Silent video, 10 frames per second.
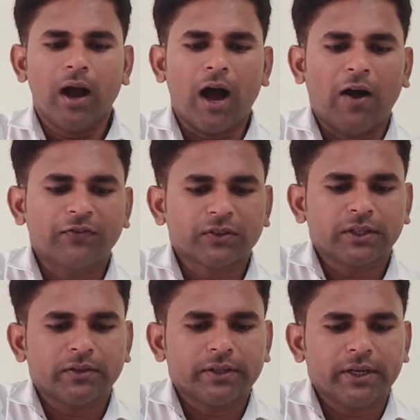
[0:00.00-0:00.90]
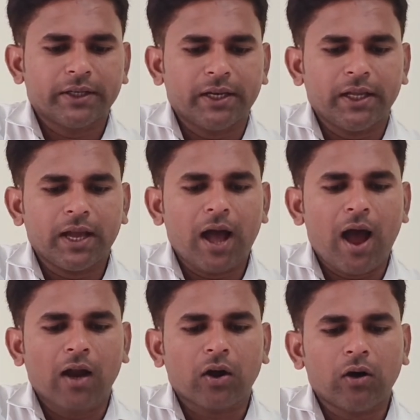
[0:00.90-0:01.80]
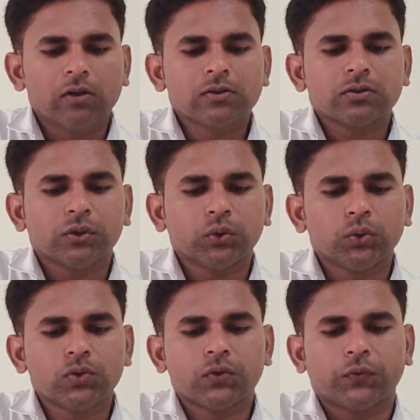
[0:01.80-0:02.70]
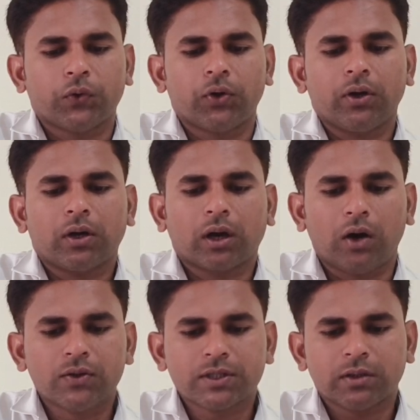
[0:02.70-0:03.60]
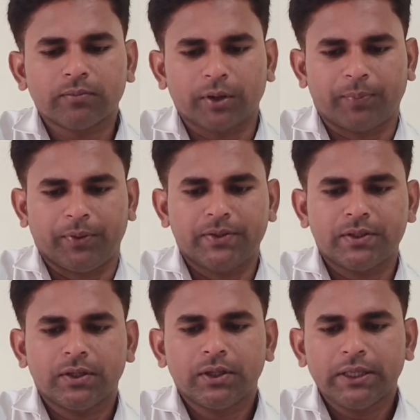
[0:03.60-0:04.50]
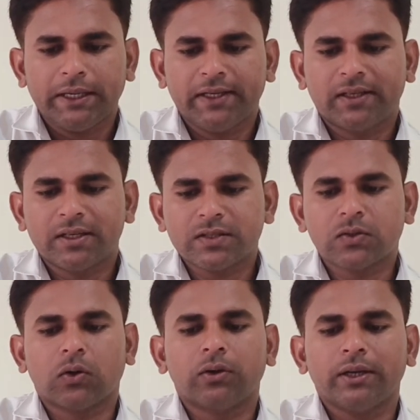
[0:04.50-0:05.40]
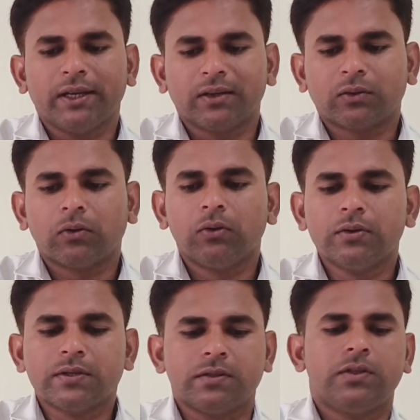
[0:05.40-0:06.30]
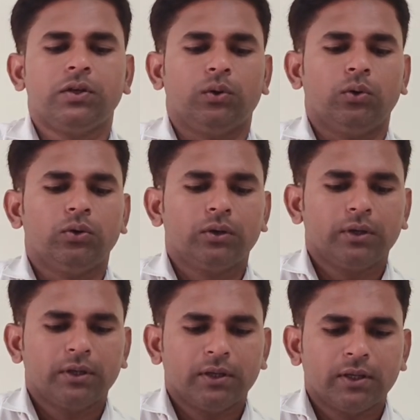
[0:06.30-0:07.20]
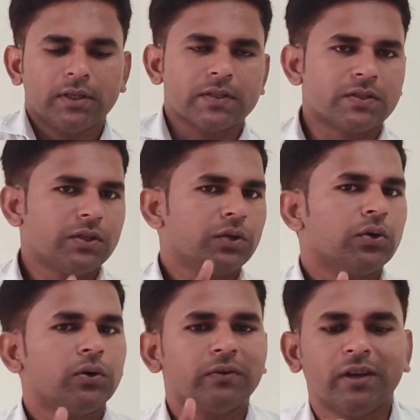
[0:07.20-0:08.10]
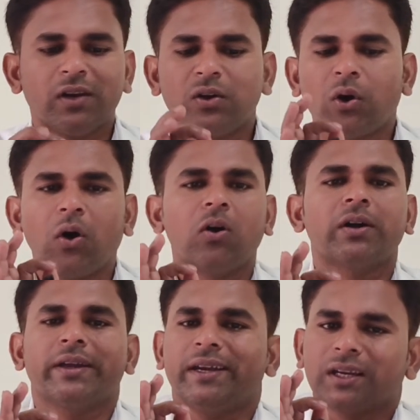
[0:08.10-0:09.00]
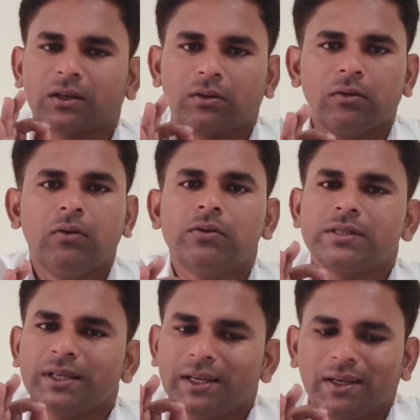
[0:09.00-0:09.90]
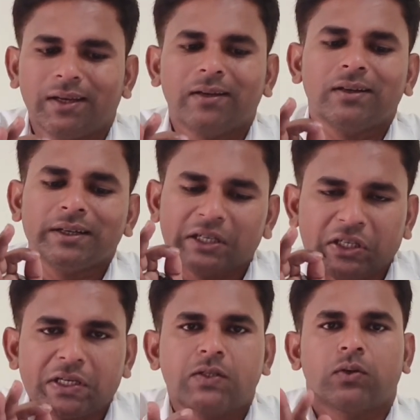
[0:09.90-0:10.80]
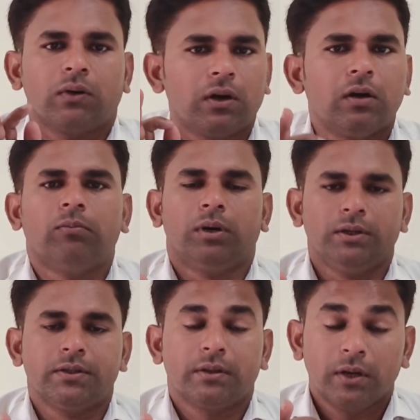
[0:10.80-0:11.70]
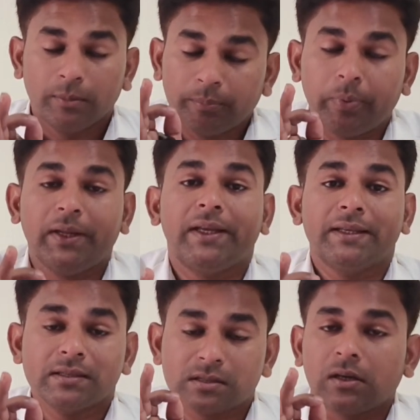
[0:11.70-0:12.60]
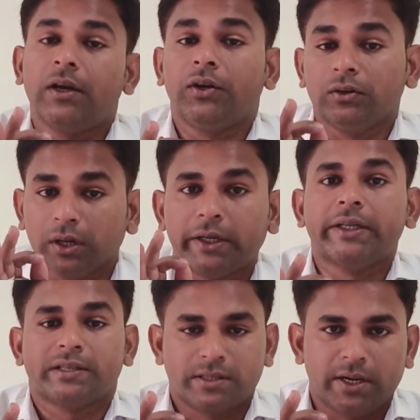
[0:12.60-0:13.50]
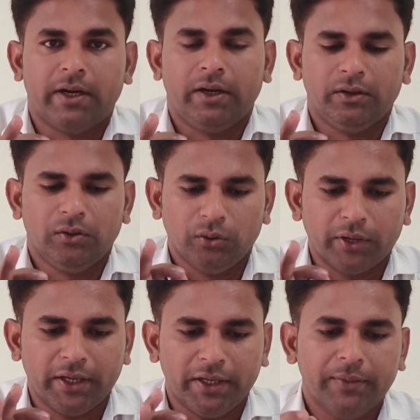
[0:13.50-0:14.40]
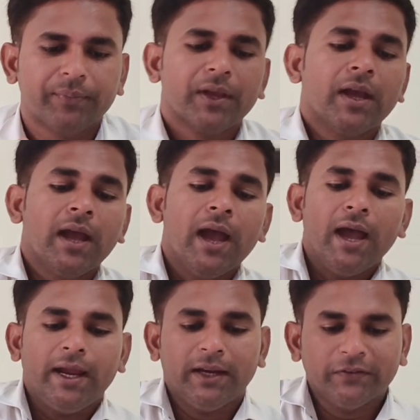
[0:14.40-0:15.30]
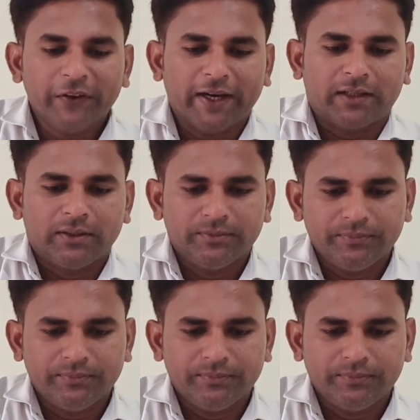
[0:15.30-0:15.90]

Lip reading: After that, they are telling are also used for counting purpose. It does not include 0. 0 will not include in natural numbers. Please try to understand. Okay. In fact,